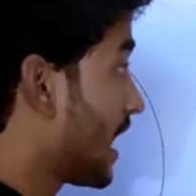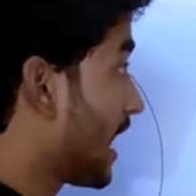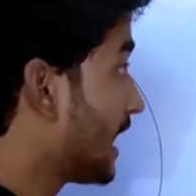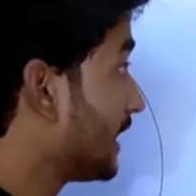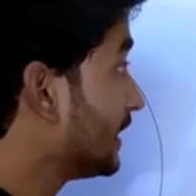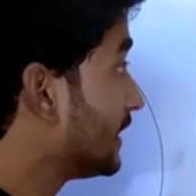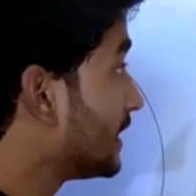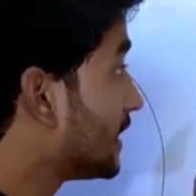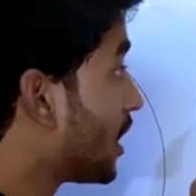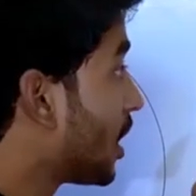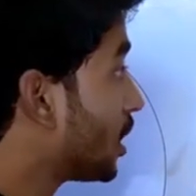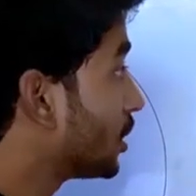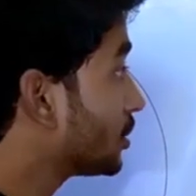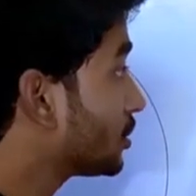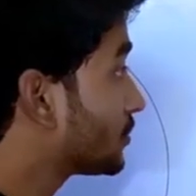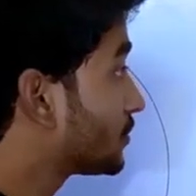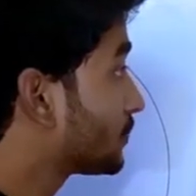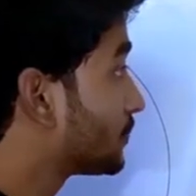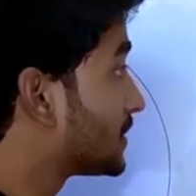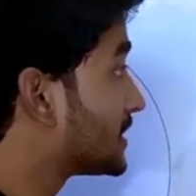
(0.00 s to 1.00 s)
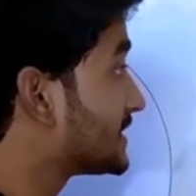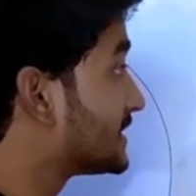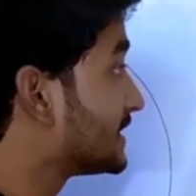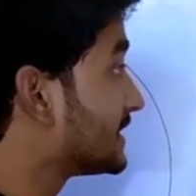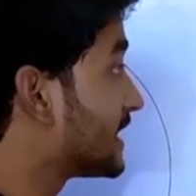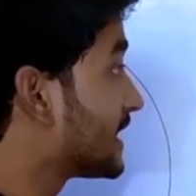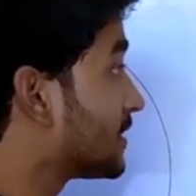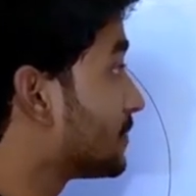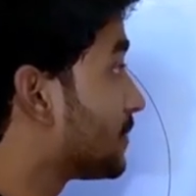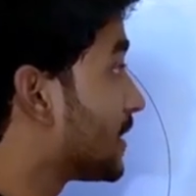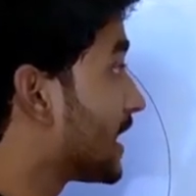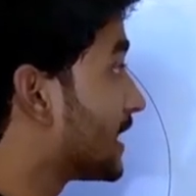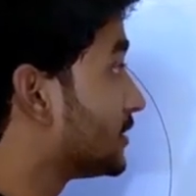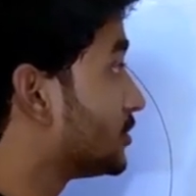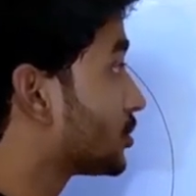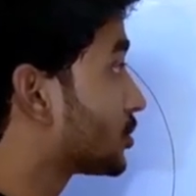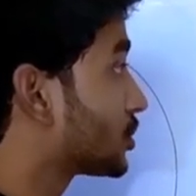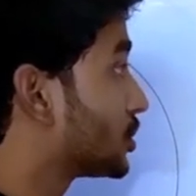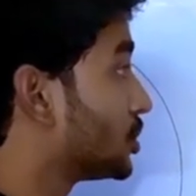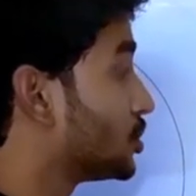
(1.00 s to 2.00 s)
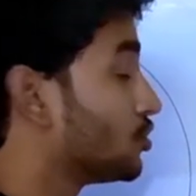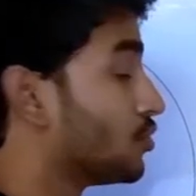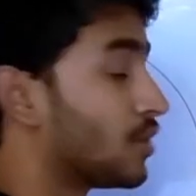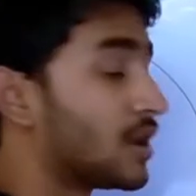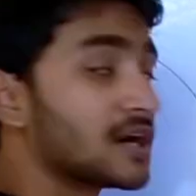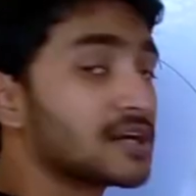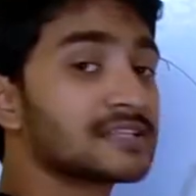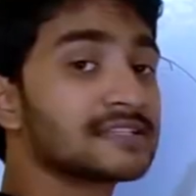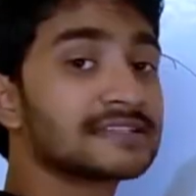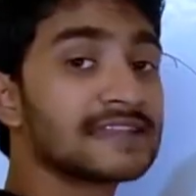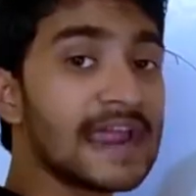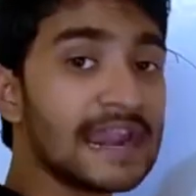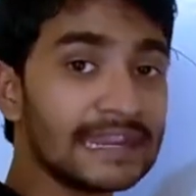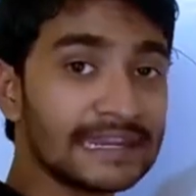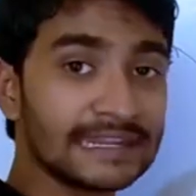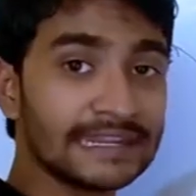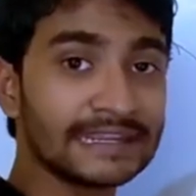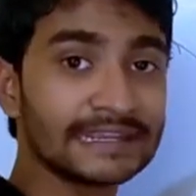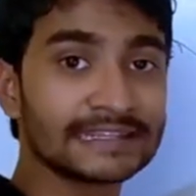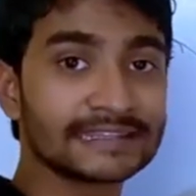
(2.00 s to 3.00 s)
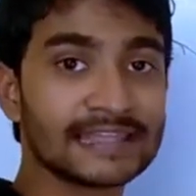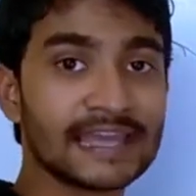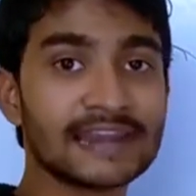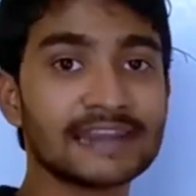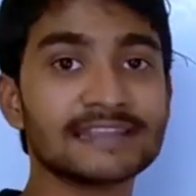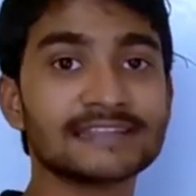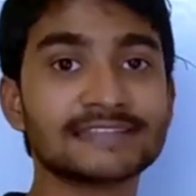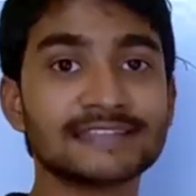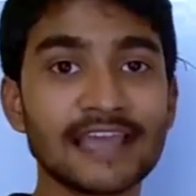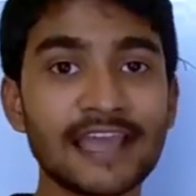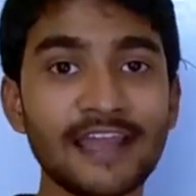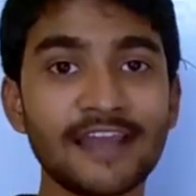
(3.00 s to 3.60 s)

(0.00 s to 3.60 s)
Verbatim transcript: and not preceded by the keyword static, then it's